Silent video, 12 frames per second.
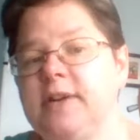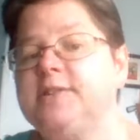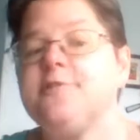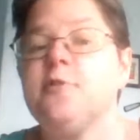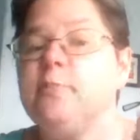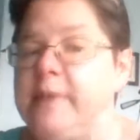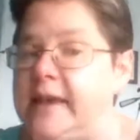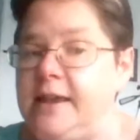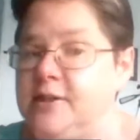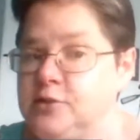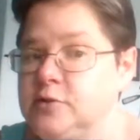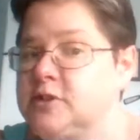It's for
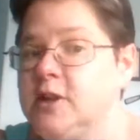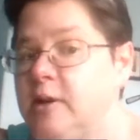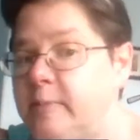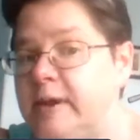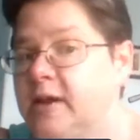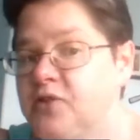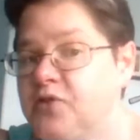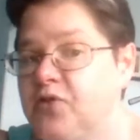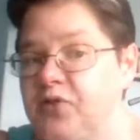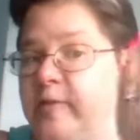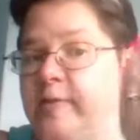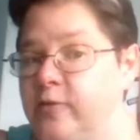me, so it's not a big
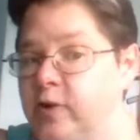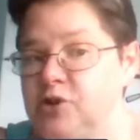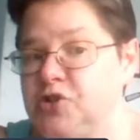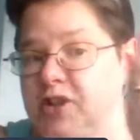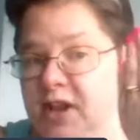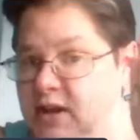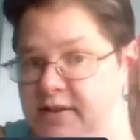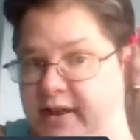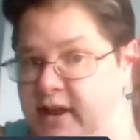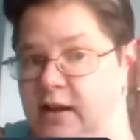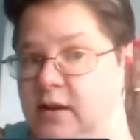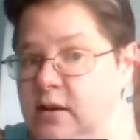scream and rush to get it
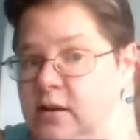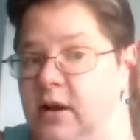done.